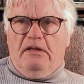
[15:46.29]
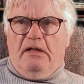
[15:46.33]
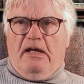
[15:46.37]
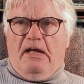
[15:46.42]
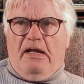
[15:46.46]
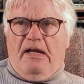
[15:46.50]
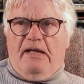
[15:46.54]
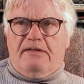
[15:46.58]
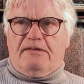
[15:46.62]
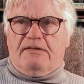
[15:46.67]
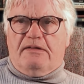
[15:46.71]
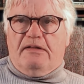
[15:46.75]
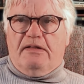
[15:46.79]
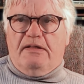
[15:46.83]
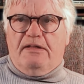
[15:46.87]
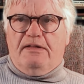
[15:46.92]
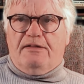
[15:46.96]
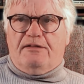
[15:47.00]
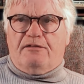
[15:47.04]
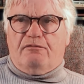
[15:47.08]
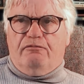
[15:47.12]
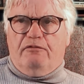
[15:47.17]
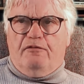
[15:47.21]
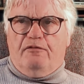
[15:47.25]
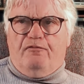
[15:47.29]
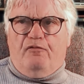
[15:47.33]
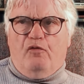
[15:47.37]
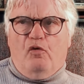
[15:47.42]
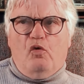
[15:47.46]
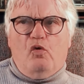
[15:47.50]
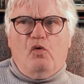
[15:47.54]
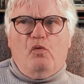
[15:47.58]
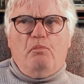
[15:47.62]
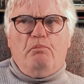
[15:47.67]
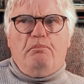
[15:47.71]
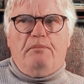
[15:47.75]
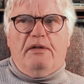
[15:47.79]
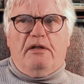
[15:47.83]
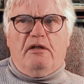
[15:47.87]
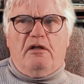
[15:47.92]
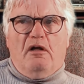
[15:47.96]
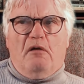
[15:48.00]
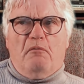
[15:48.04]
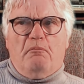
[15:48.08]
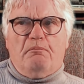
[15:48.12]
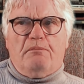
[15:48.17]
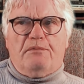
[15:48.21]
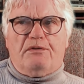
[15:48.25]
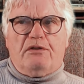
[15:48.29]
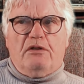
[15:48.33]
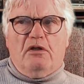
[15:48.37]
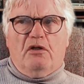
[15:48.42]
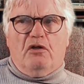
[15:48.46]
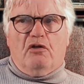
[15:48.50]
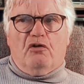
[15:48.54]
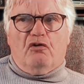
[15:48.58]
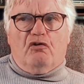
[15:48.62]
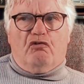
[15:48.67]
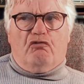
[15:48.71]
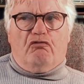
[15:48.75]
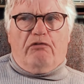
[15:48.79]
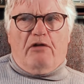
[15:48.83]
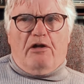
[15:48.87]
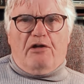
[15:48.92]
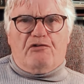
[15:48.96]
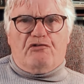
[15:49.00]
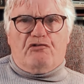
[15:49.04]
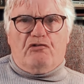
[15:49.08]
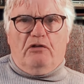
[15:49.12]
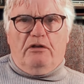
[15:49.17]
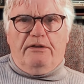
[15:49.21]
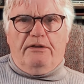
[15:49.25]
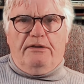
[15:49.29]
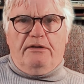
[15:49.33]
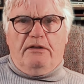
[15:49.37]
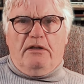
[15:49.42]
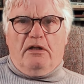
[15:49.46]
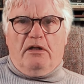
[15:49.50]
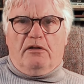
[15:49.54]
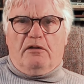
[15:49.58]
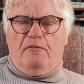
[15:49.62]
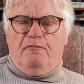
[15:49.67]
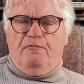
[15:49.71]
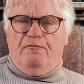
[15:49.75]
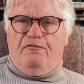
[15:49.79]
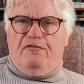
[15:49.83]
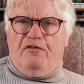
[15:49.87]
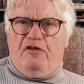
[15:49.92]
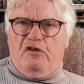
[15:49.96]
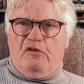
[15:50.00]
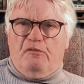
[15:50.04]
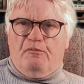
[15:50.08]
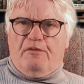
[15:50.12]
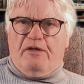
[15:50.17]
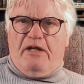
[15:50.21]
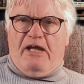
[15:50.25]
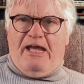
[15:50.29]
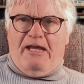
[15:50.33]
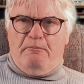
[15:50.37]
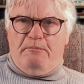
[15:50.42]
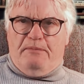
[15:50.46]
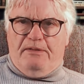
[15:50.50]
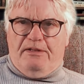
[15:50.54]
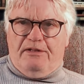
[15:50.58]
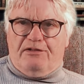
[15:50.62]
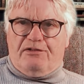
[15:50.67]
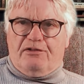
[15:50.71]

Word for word: as his reform becomes gradually a confirmed habit,